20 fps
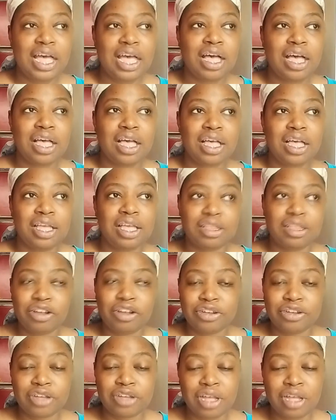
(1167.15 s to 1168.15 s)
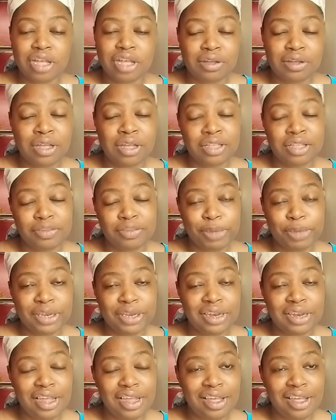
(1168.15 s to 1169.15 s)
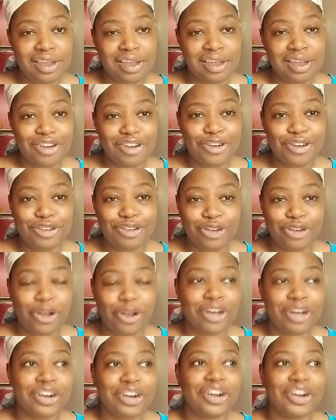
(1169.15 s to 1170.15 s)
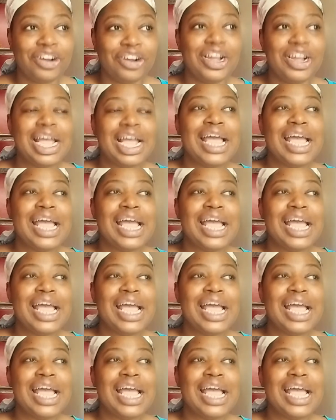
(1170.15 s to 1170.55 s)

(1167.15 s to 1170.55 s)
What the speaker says: her husband and her daughter,